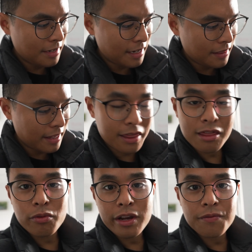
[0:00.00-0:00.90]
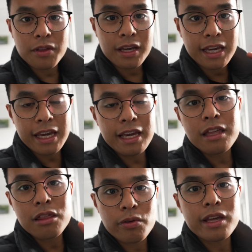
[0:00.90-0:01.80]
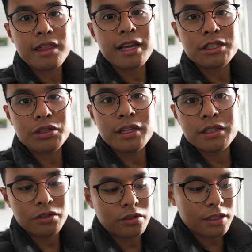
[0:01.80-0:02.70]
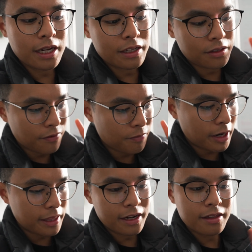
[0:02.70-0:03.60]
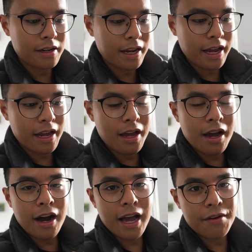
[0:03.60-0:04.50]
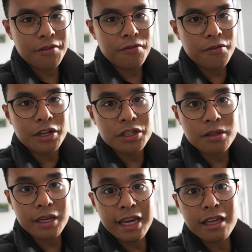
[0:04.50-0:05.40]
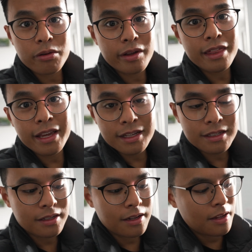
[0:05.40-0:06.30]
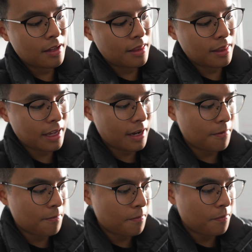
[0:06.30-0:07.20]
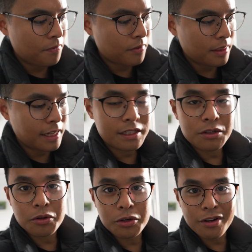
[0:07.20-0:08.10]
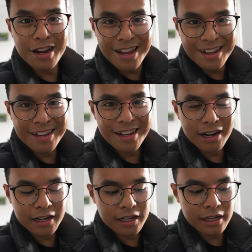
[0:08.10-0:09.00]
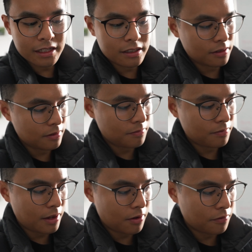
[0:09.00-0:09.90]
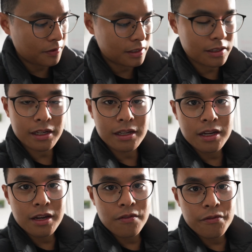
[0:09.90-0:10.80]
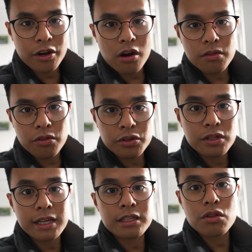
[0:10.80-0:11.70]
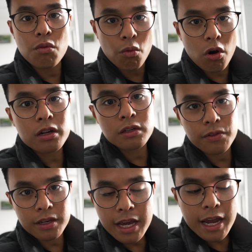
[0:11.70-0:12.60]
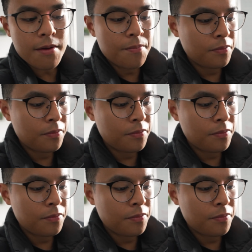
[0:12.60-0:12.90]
And then three of the key three things you need to do today. So if by the end of the day, I haven't finished the key three things, then that's not good. And I need to obviously figure out those things are the rocks for the day.